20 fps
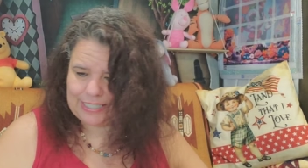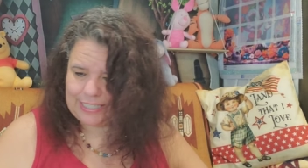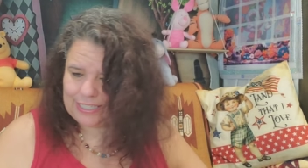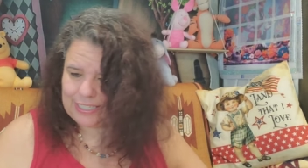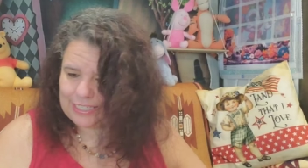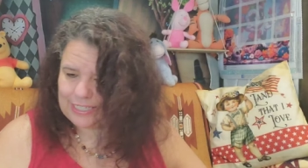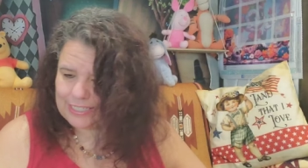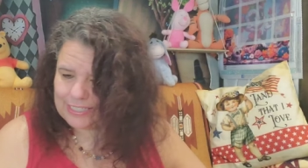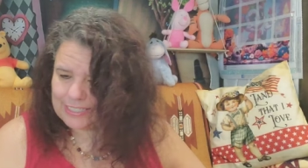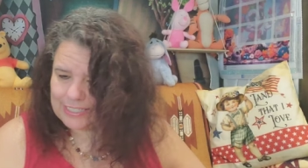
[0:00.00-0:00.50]

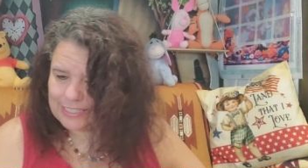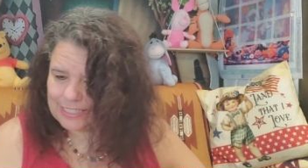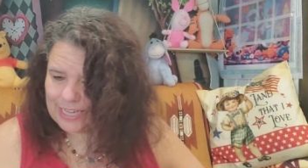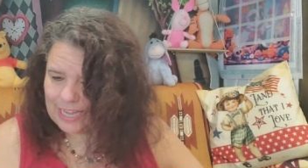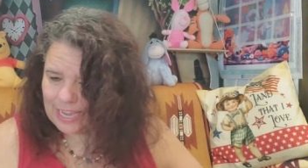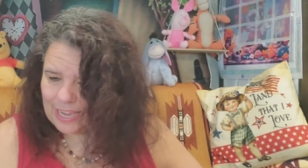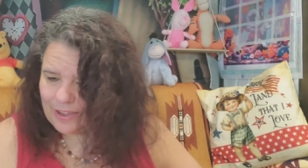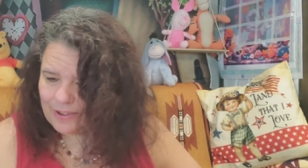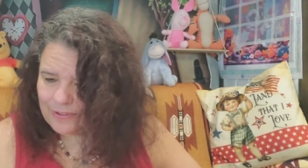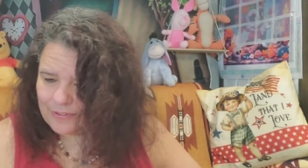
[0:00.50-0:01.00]
It is
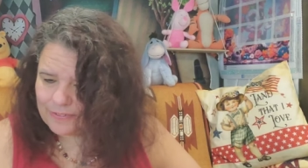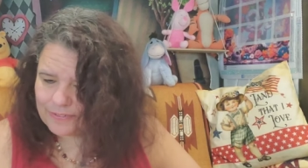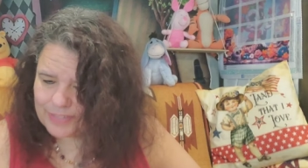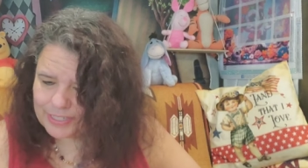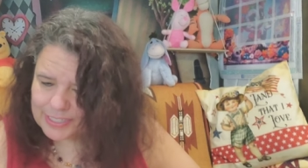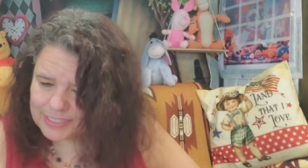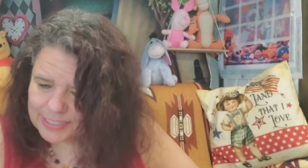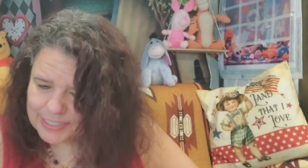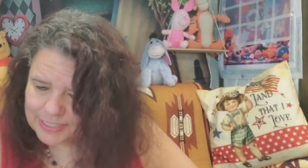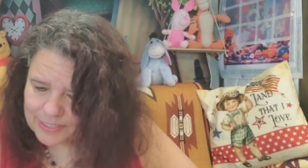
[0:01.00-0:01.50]
now,
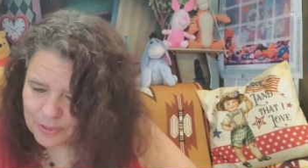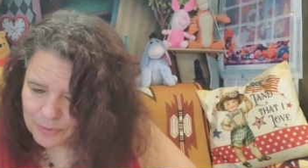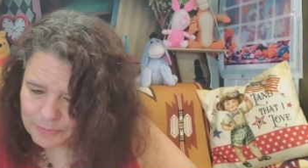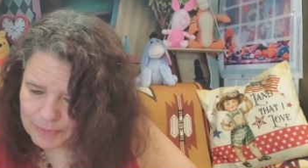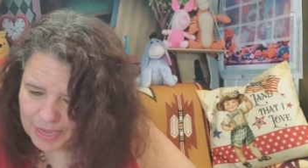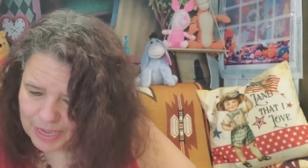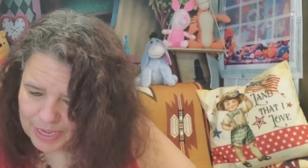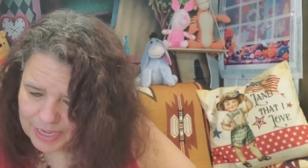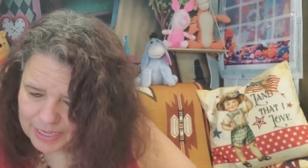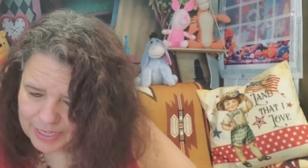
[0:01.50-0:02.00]
let's go
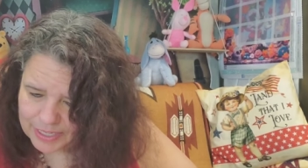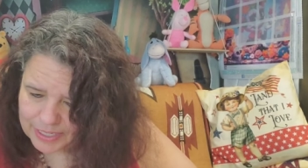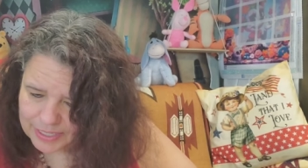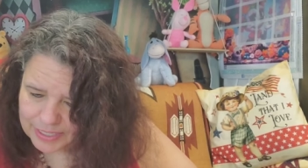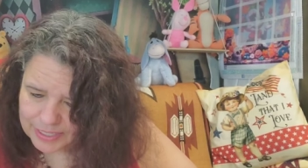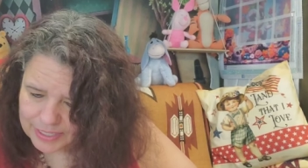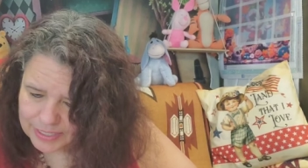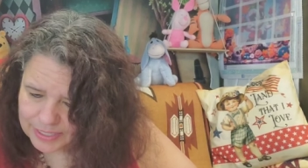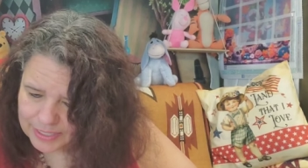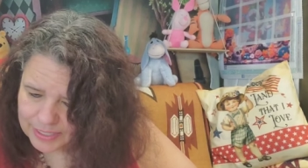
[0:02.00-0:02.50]
back.
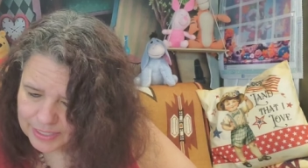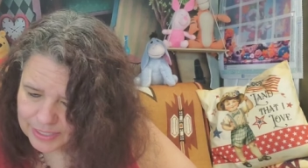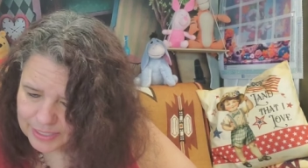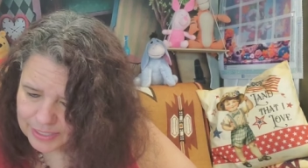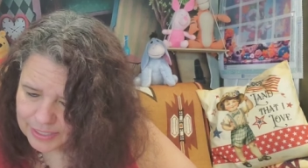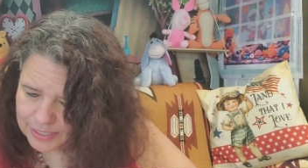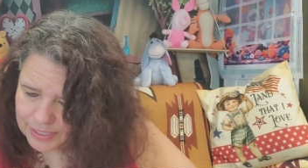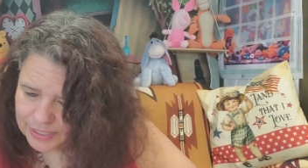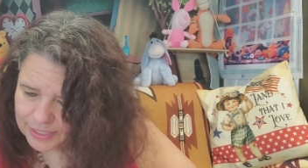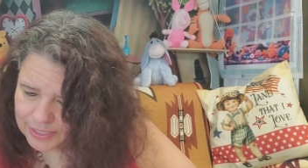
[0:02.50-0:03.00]

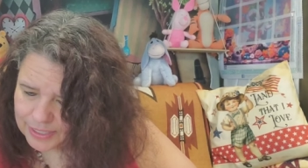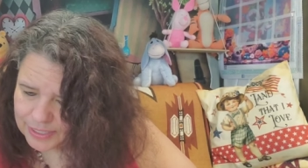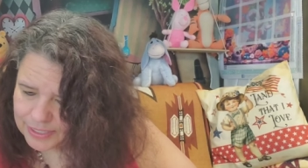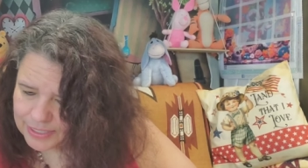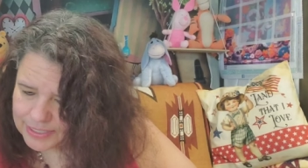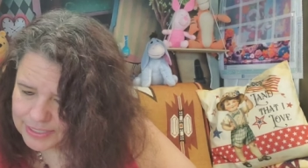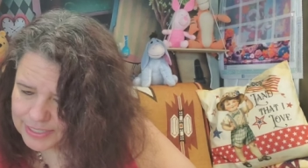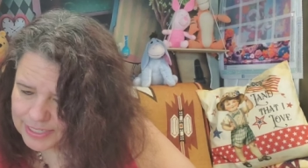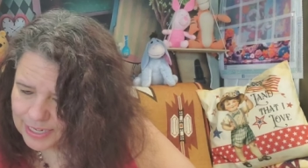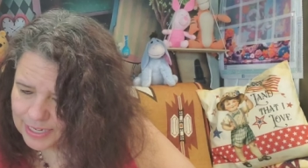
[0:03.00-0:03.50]
It
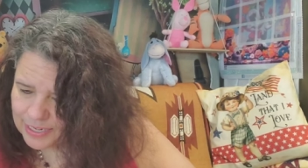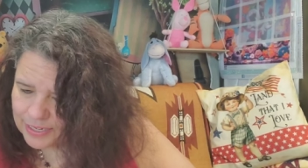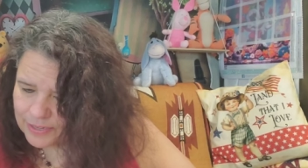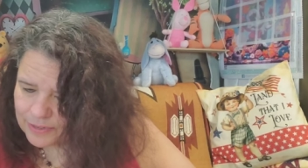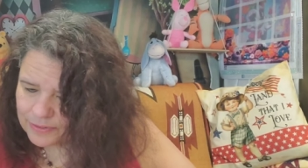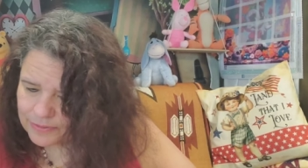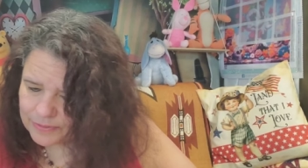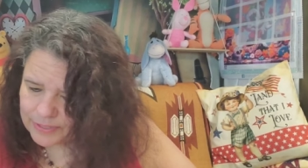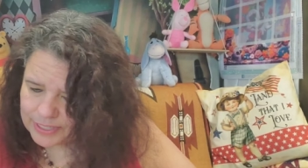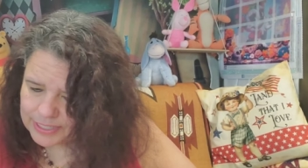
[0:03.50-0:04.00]
is
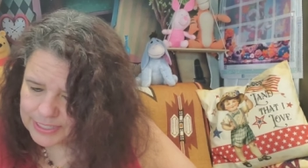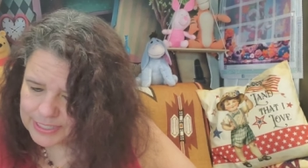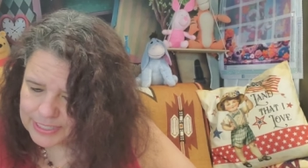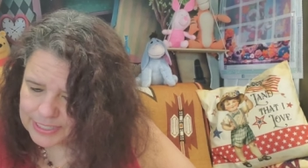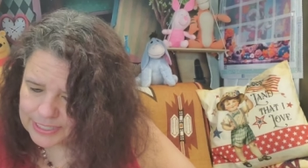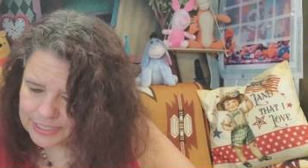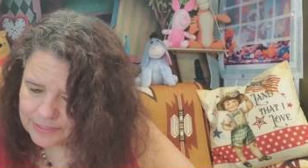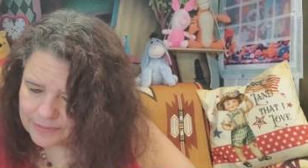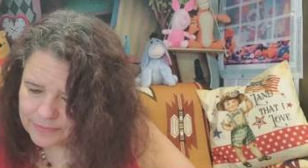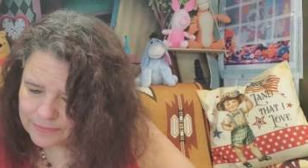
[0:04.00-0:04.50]
now, let's
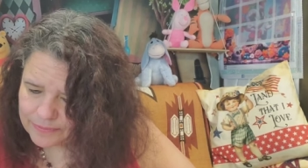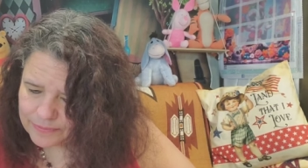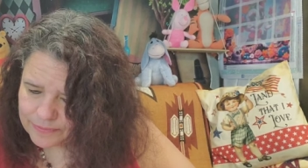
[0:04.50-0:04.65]
see,